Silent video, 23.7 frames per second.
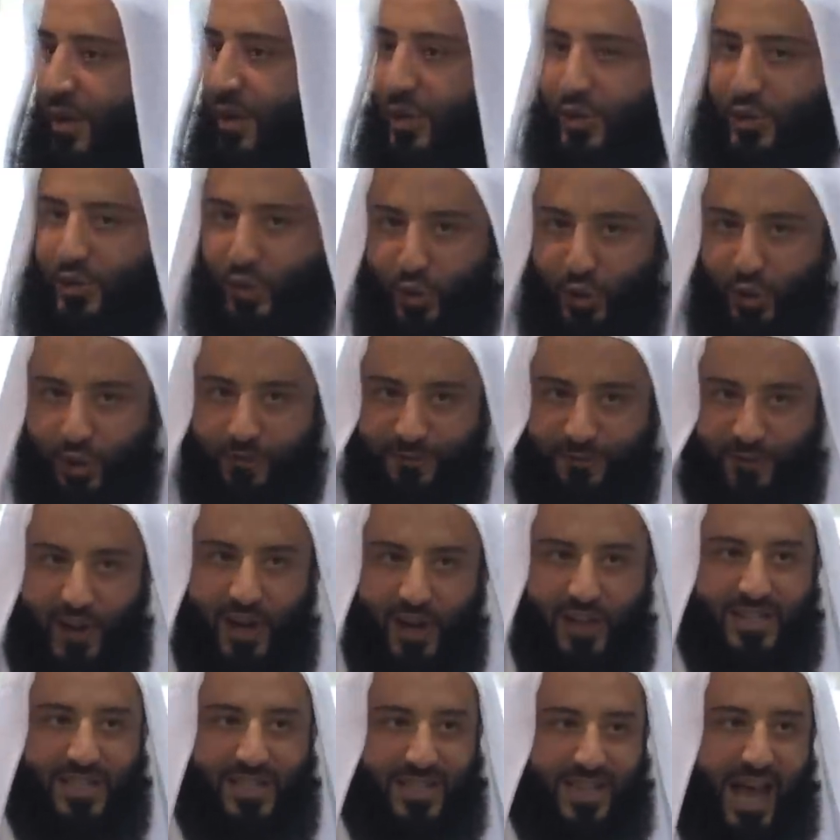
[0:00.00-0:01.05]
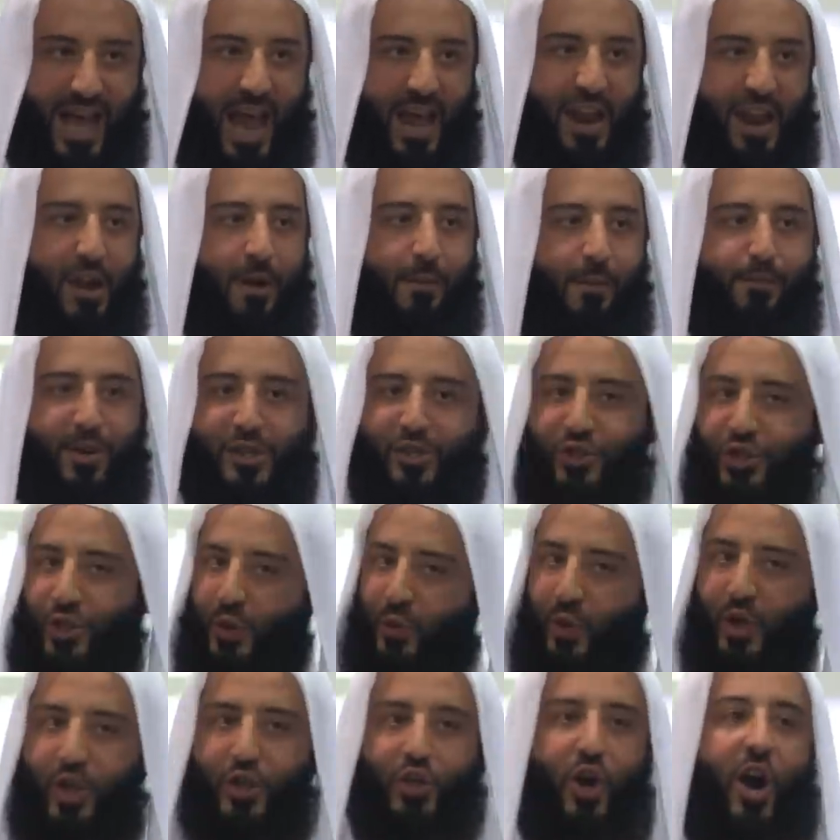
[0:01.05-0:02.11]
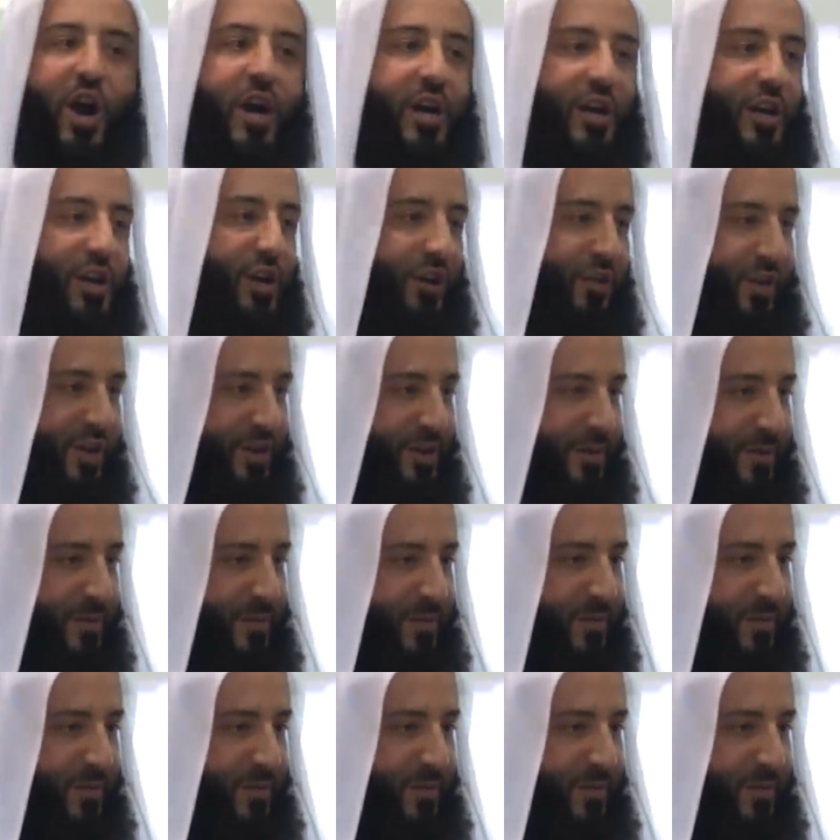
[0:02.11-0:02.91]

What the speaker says: So you feel sad, but you will conquer it.